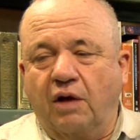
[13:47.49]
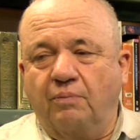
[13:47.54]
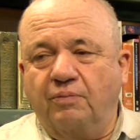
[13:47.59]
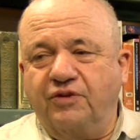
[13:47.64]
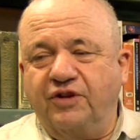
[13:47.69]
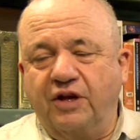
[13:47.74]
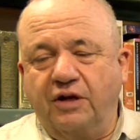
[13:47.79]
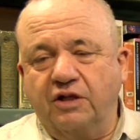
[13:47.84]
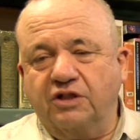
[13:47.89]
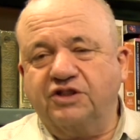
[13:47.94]

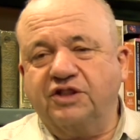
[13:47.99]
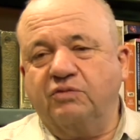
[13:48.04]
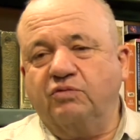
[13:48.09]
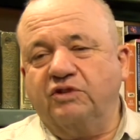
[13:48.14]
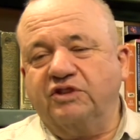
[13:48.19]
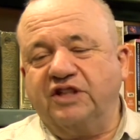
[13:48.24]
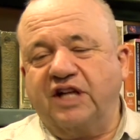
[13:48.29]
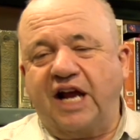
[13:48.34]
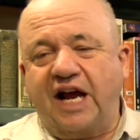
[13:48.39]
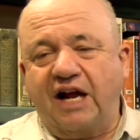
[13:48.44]
Tillerson
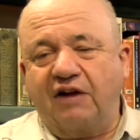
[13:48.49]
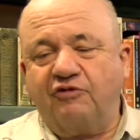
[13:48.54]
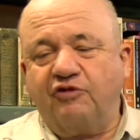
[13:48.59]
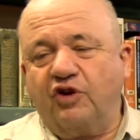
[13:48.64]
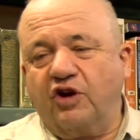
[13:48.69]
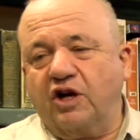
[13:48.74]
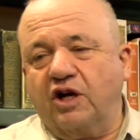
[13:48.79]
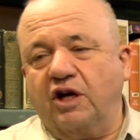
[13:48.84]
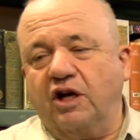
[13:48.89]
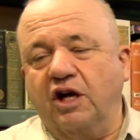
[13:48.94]
was in
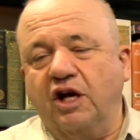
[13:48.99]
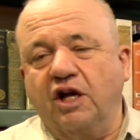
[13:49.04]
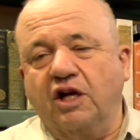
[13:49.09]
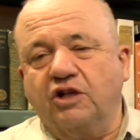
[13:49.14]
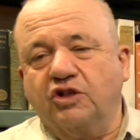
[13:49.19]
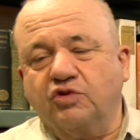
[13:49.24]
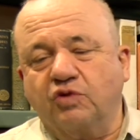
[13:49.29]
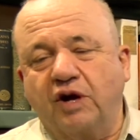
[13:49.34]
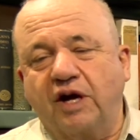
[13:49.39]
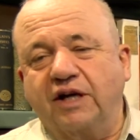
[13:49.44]
Africa
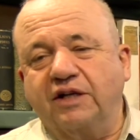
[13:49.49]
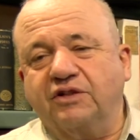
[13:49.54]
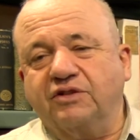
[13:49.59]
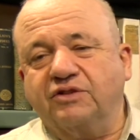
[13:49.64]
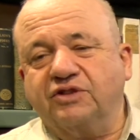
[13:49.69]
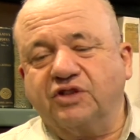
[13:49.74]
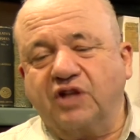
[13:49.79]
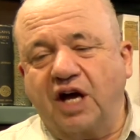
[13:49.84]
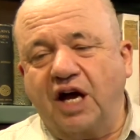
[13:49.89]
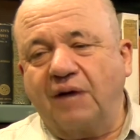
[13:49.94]
trying to
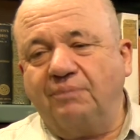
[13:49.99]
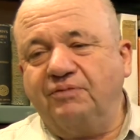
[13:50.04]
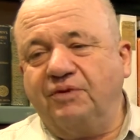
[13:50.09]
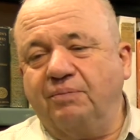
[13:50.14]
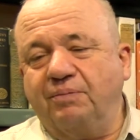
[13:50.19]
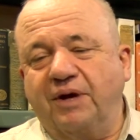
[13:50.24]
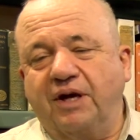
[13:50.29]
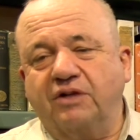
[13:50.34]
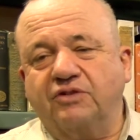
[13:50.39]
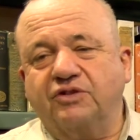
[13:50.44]
stop the
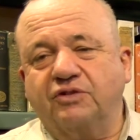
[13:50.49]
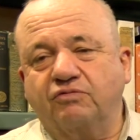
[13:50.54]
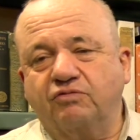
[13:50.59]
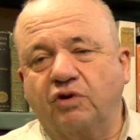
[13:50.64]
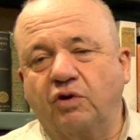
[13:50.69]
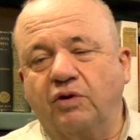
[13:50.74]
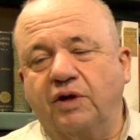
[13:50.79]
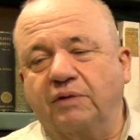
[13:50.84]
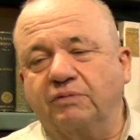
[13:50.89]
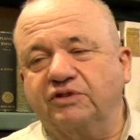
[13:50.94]
Belt and
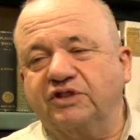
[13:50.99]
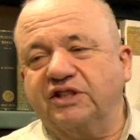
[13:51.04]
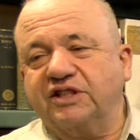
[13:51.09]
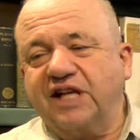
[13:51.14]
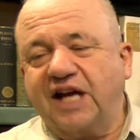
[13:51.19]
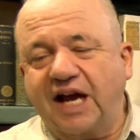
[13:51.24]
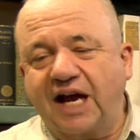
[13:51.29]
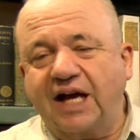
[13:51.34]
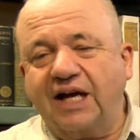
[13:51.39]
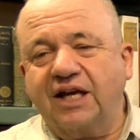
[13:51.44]
Road. He was
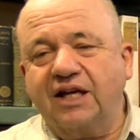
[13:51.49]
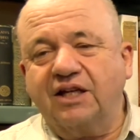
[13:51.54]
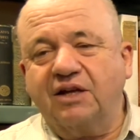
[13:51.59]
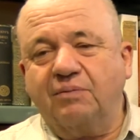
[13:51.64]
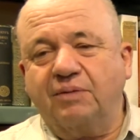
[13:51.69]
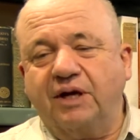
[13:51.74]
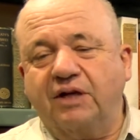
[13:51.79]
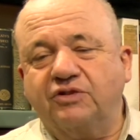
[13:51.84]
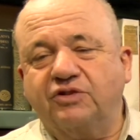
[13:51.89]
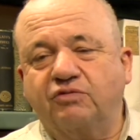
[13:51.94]
attacking the
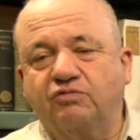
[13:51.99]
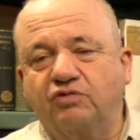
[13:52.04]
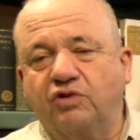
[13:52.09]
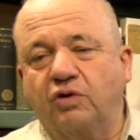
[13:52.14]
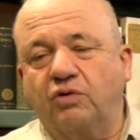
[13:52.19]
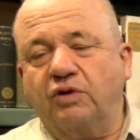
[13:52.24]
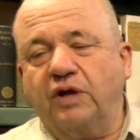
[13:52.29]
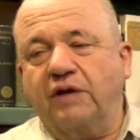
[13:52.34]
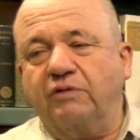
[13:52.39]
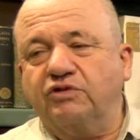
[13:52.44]
Belt and
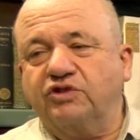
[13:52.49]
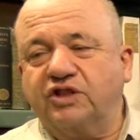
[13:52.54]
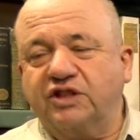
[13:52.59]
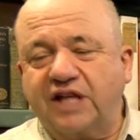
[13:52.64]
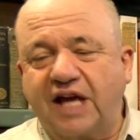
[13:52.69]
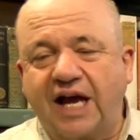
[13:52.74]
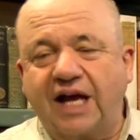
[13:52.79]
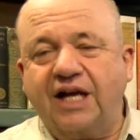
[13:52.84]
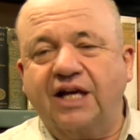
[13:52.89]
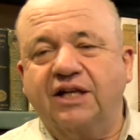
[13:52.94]
Road. He was
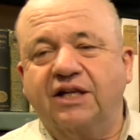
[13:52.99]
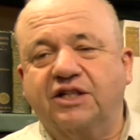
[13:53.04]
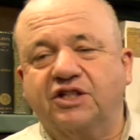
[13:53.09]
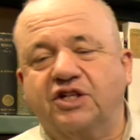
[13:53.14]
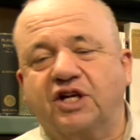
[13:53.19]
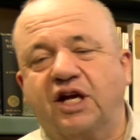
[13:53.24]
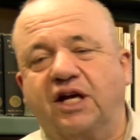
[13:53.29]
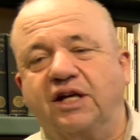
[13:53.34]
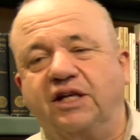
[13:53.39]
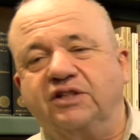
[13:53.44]
attacking the
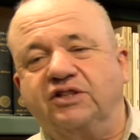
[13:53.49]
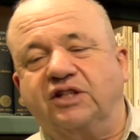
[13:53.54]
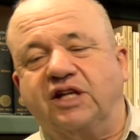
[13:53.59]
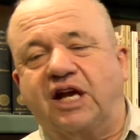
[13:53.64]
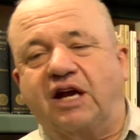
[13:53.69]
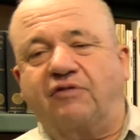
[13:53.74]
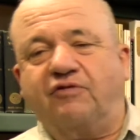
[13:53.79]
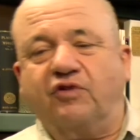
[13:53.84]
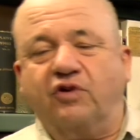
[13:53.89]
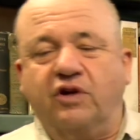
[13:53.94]
Chinese in
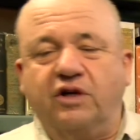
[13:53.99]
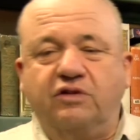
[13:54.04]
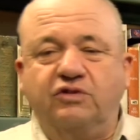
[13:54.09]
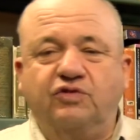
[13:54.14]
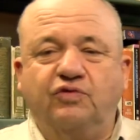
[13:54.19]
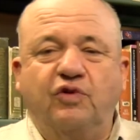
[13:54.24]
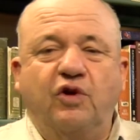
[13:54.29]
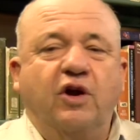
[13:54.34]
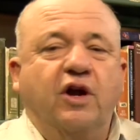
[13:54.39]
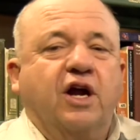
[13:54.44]
Africa. And it was
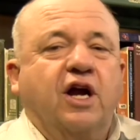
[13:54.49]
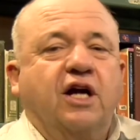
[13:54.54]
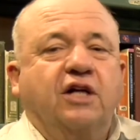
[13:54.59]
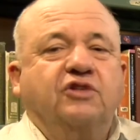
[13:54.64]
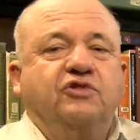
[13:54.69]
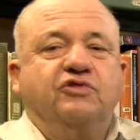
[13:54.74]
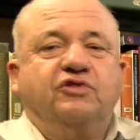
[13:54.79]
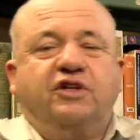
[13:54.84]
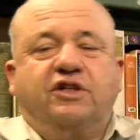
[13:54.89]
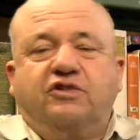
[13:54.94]
very
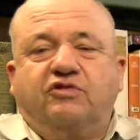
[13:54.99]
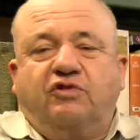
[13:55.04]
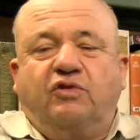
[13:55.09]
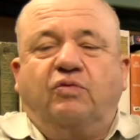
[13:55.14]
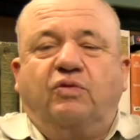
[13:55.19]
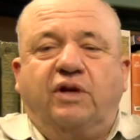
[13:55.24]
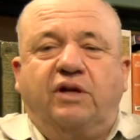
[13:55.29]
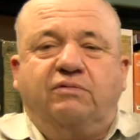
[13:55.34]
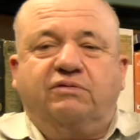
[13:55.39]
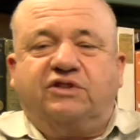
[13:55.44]
contradictory
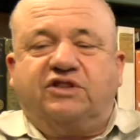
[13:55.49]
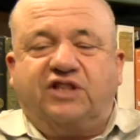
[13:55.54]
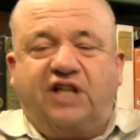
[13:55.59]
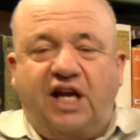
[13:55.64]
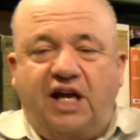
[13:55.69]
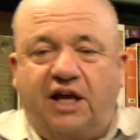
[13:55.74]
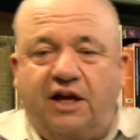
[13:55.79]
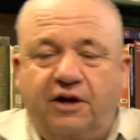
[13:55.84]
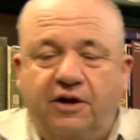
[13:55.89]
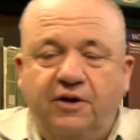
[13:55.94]
what he was
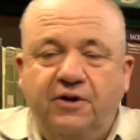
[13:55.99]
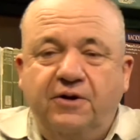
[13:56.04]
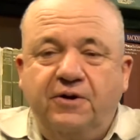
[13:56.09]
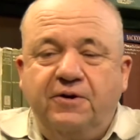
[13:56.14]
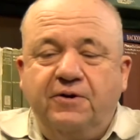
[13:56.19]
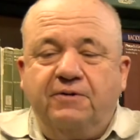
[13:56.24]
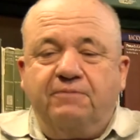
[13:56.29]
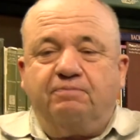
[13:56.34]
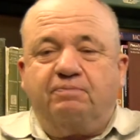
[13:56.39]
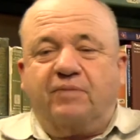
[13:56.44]
saying
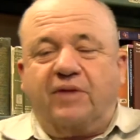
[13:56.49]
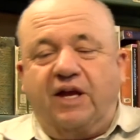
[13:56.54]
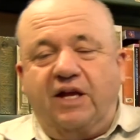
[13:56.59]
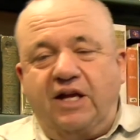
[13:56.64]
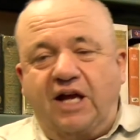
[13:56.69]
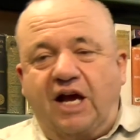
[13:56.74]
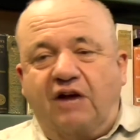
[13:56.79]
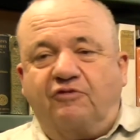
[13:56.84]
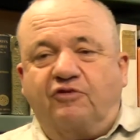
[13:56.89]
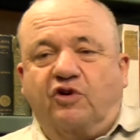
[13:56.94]
in
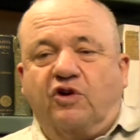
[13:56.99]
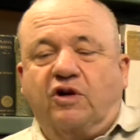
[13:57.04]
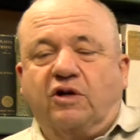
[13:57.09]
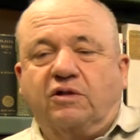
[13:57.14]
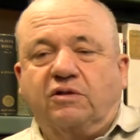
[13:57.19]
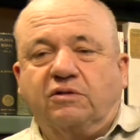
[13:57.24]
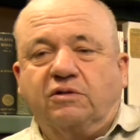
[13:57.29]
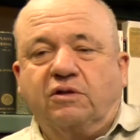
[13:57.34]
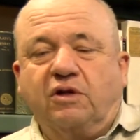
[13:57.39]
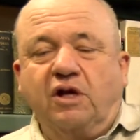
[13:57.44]
Africa.
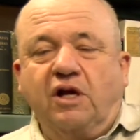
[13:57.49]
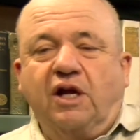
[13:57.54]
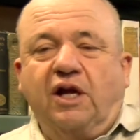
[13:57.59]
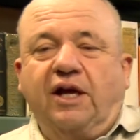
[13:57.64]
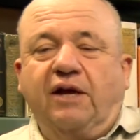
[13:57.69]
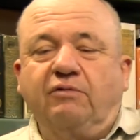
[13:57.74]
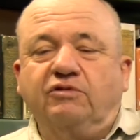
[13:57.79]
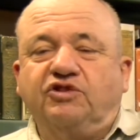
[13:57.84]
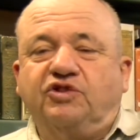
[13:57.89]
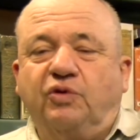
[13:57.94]

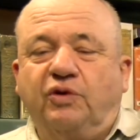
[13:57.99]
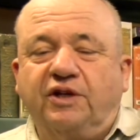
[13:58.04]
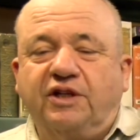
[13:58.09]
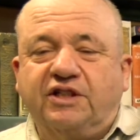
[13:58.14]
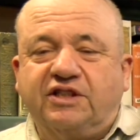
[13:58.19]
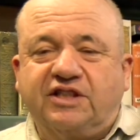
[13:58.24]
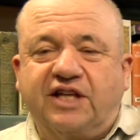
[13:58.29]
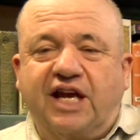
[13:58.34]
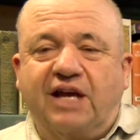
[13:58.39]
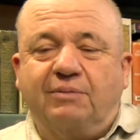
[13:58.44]
He was doing the
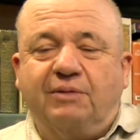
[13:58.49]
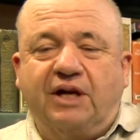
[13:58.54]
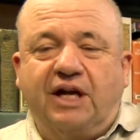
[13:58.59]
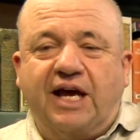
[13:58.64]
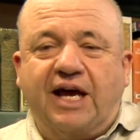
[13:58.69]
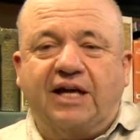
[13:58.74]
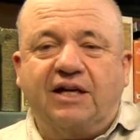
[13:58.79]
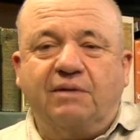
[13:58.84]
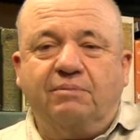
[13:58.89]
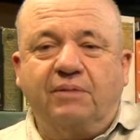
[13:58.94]
same in
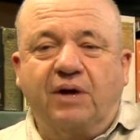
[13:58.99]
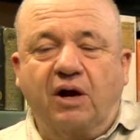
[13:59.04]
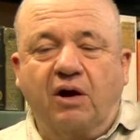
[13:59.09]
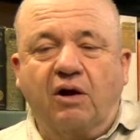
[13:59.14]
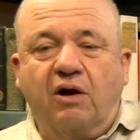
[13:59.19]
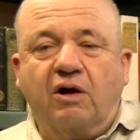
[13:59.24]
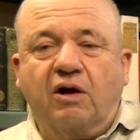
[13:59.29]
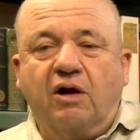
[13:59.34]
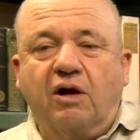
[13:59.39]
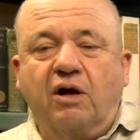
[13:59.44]
Latin
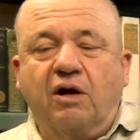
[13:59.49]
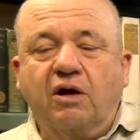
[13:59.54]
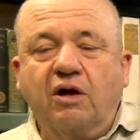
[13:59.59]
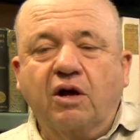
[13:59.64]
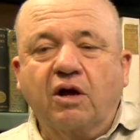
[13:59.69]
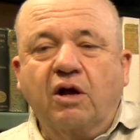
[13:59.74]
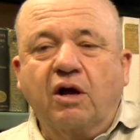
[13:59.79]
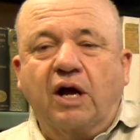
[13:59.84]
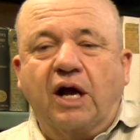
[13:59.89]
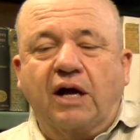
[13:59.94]
America,
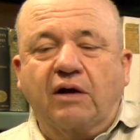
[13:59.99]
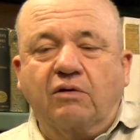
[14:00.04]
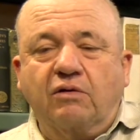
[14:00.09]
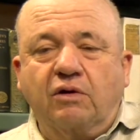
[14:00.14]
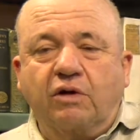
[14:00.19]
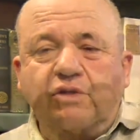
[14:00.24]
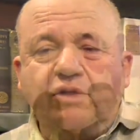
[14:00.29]
or